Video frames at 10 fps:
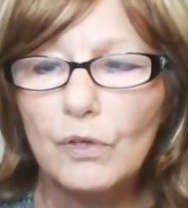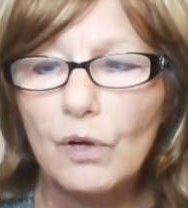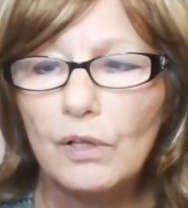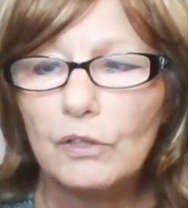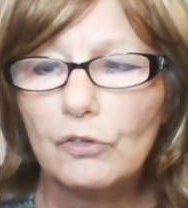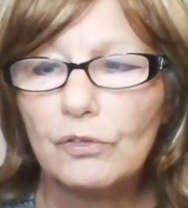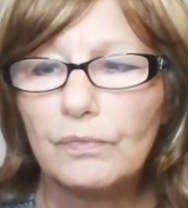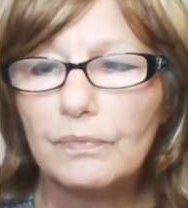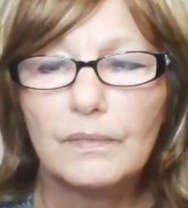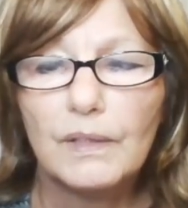
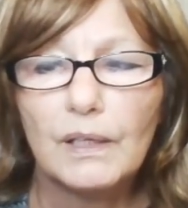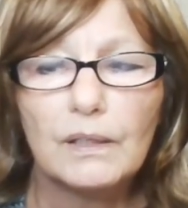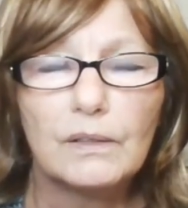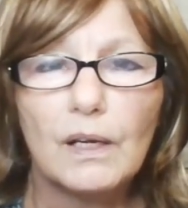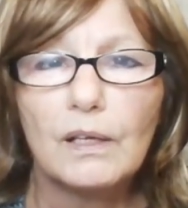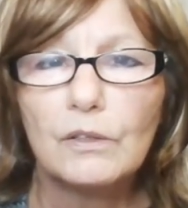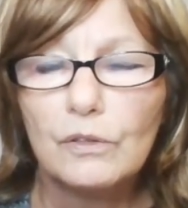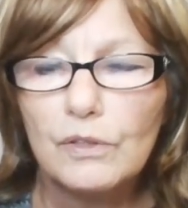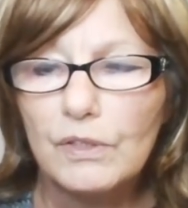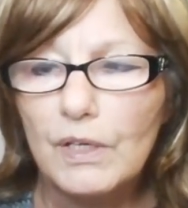knowledge and
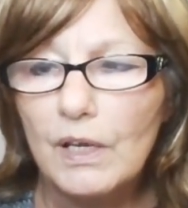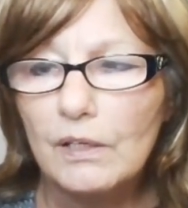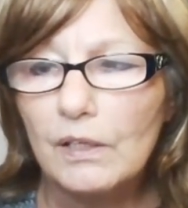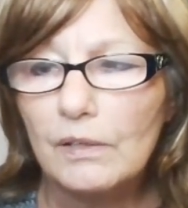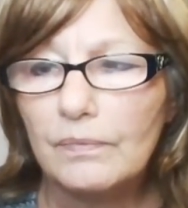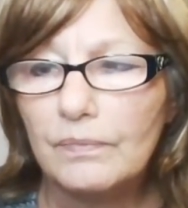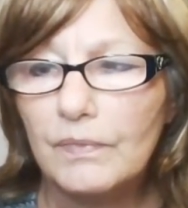understanding.